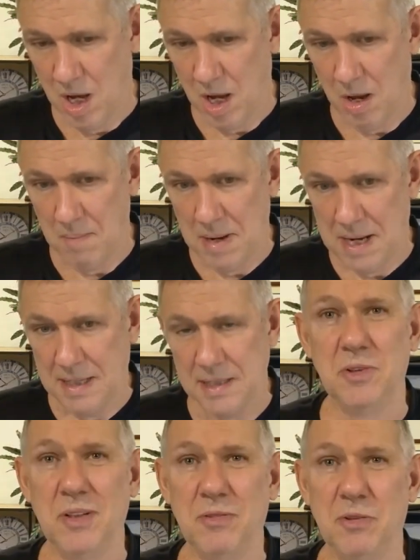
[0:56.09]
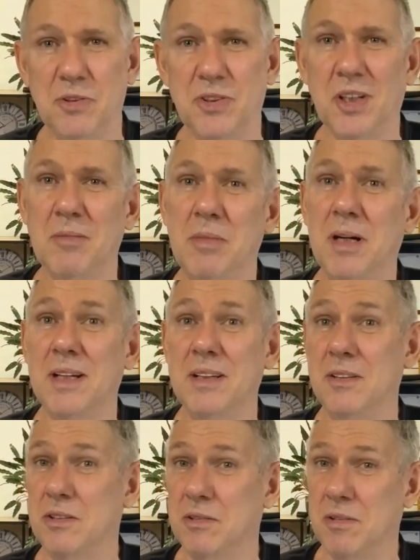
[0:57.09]
And if you're celebrating
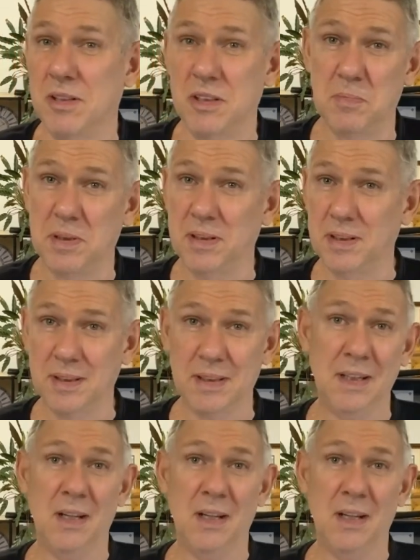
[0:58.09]
that you're only spending